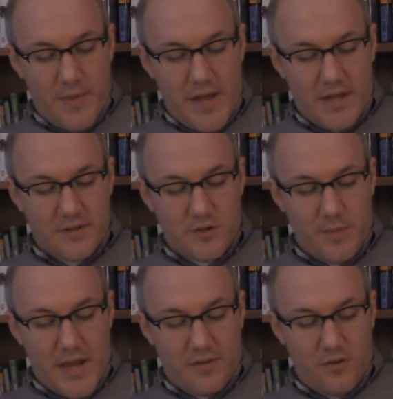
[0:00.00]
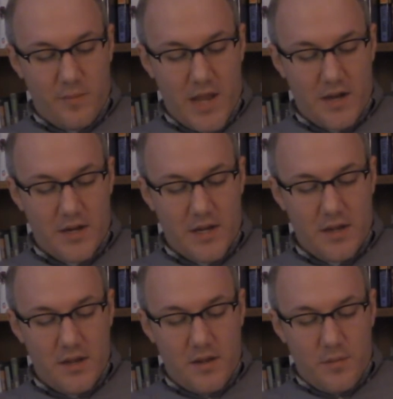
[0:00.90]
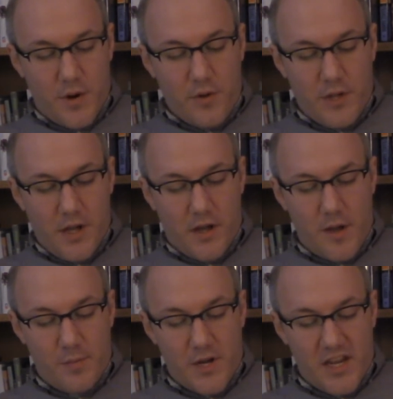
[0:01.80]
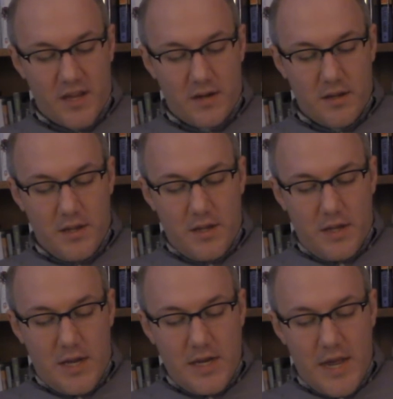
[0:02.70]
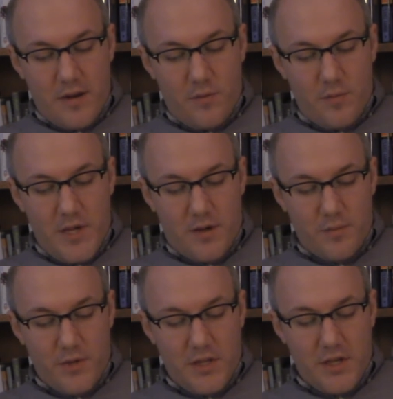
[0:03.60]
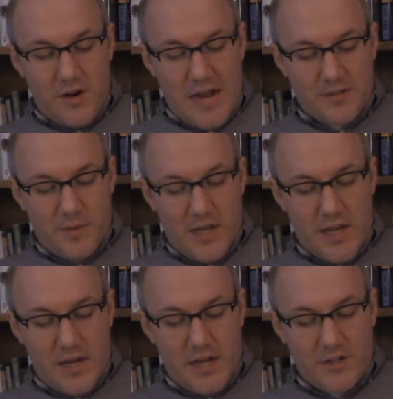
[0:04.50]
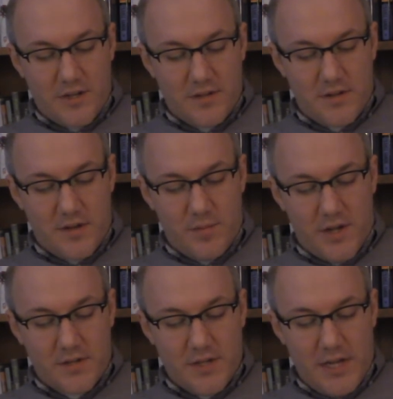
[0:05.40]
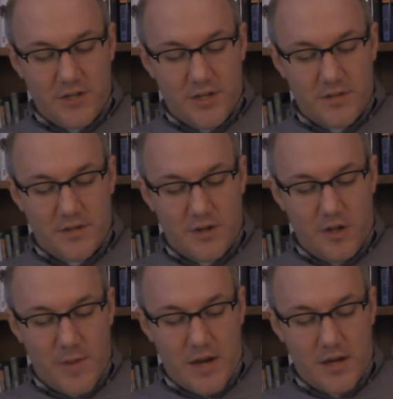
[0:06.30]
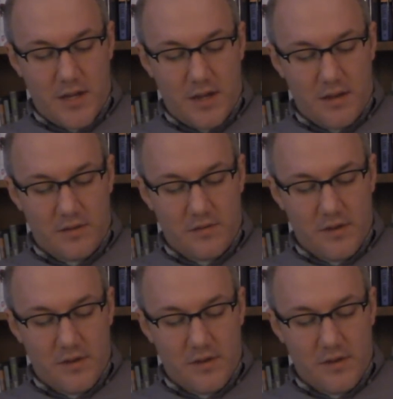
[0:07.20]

surpass humanity, but only accompany it. And yet it will be completely grasped again in each instant, because each instant humanity is.